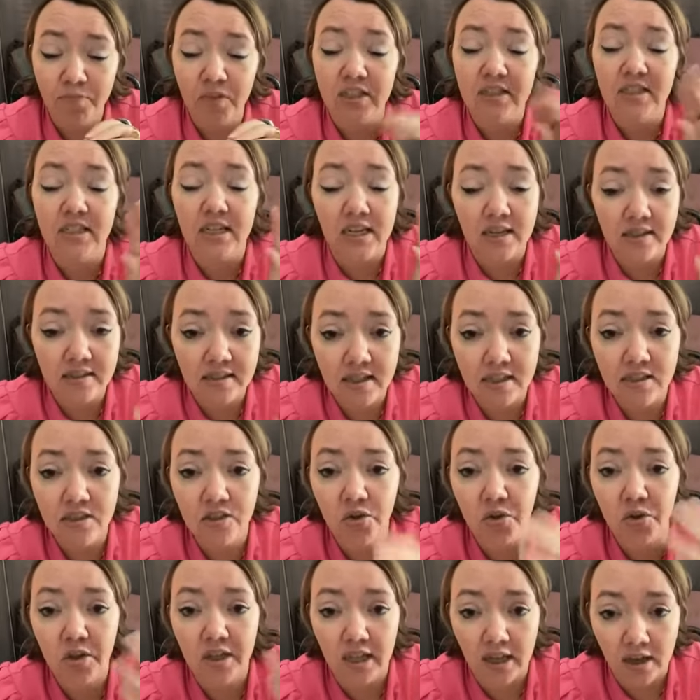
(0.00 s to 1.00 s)
It's easy
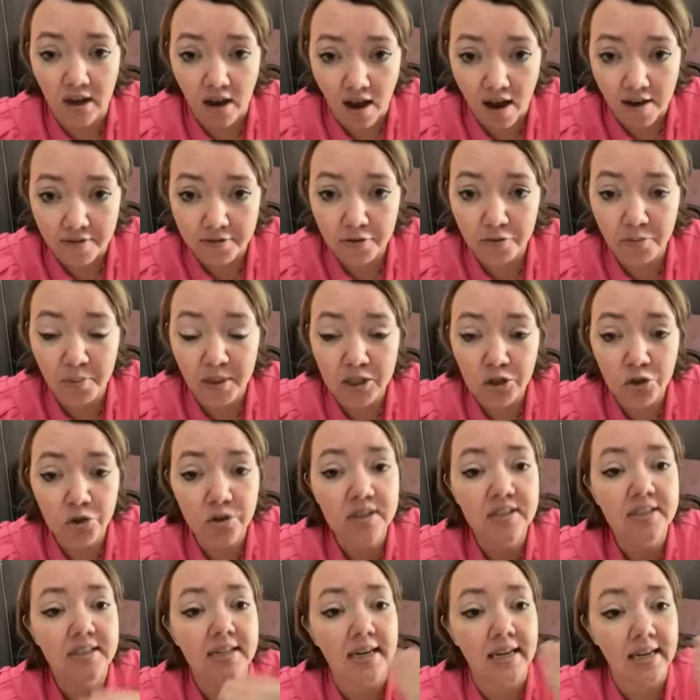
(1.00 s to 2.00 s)
to click off of
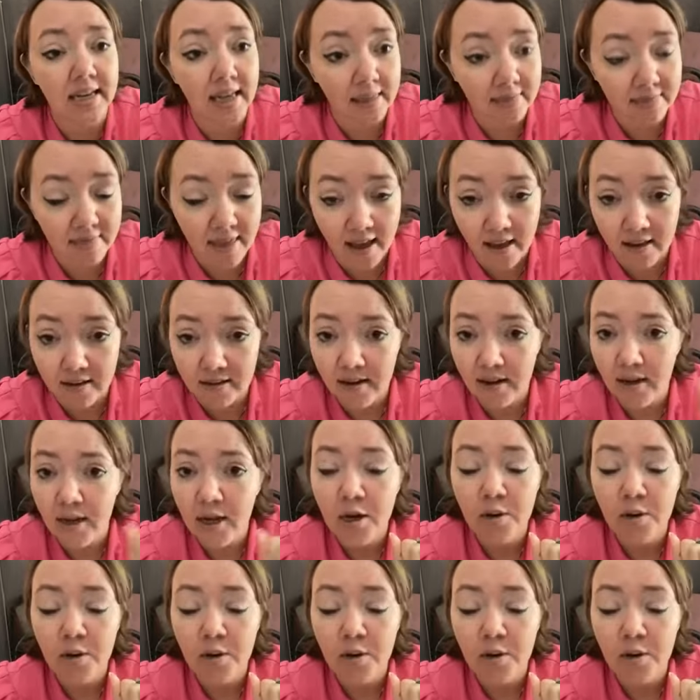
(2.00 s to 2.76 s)
Pinterest and get that